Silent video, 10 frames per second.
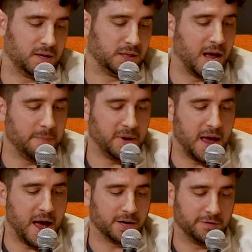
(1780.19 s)
Climate
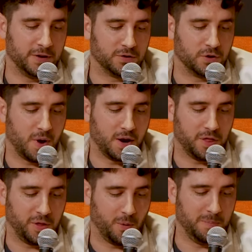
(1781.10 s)
activist Greta
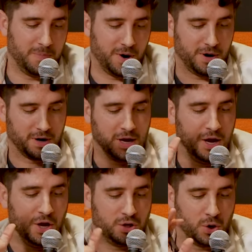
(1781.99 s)
Thunberg
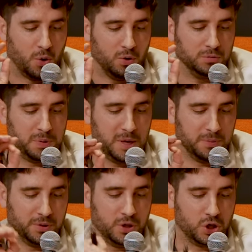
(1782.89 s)
told
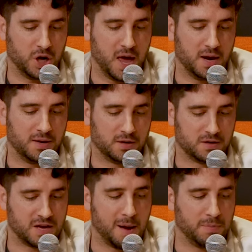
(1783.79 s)
people in China to
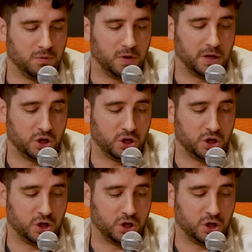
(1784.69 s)
stop using